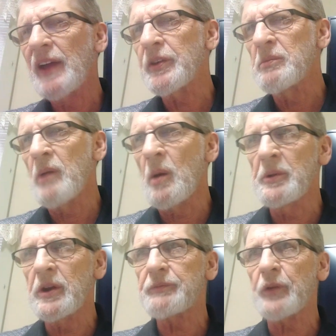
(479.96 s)
At the
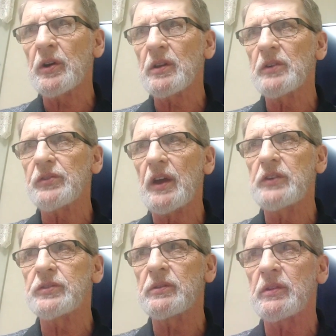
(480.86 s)
moment of
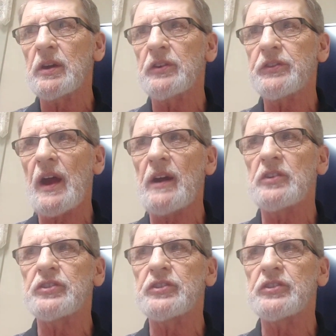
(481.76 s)
fertilization, the entire